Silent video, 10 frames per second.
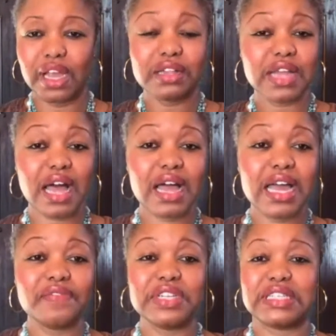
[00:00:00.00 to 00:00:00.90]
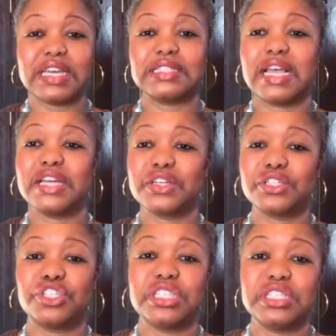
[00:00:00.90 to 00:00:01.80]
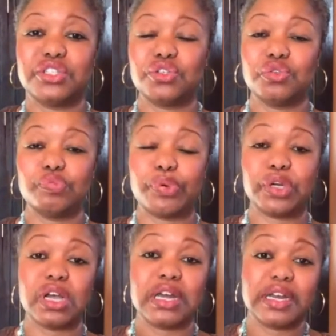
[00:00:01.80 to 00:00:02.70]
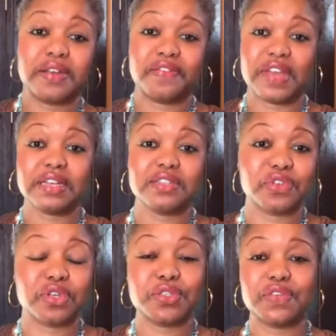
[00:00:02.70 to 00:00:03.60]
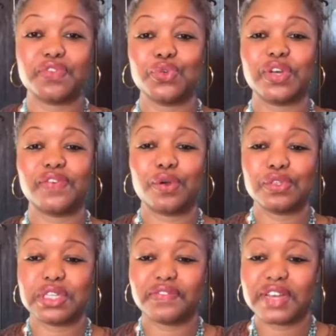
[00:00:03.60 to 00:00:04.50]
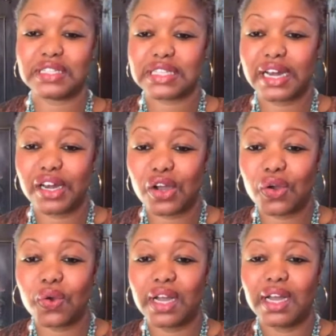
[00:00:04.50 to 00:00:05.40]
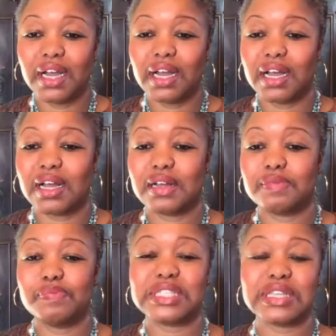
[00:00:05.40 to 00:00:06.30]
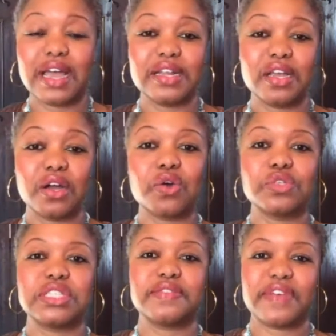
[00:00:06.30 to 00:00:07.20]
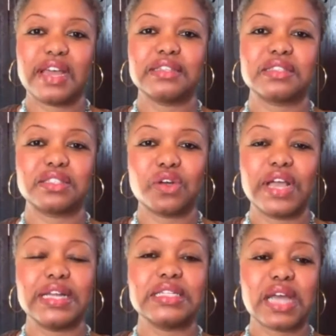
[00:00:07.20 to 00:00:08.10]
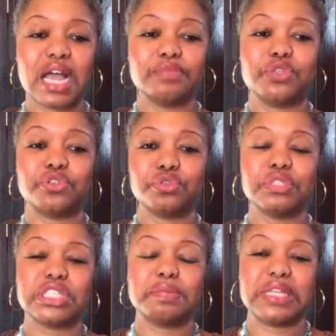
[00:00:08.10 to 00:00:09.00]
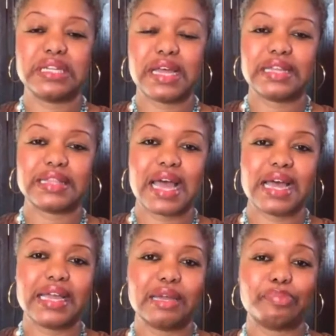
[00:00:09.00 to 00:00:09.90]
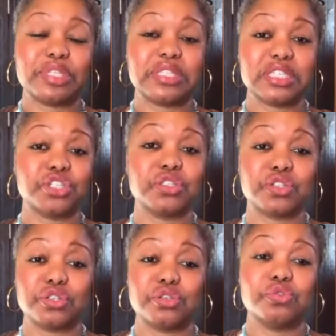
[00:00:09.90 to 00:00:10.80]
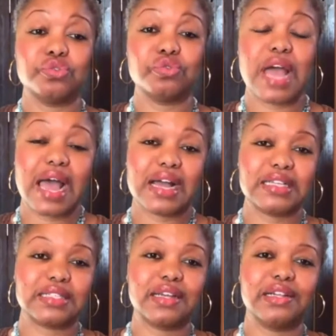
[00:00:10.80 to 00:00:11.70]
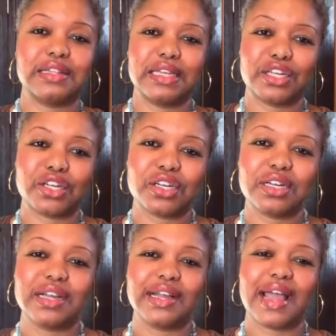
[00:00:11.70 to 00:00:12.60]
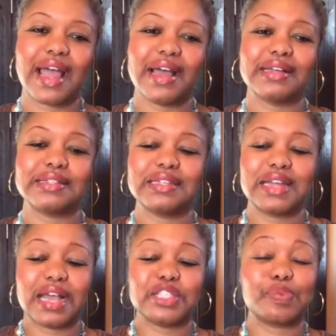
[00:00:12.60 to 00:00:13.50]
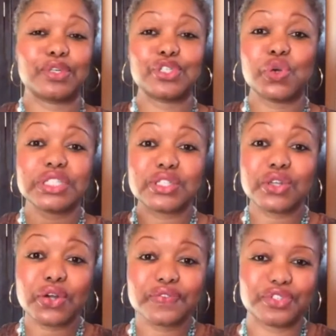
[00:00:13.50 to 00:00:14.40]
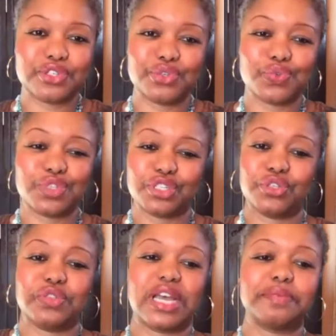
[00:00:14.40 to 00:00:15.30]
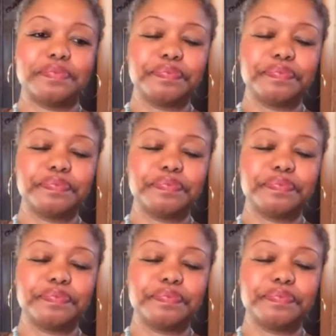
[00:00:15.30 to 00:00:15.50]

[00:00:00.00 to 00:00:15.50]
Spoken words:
a live. It takes energy to put on an event. For those of you who have hosted events, I know Miss Anya hosts events. So anytime you do something like that, it positions you as a leader, as an expert. So it serves you to do that.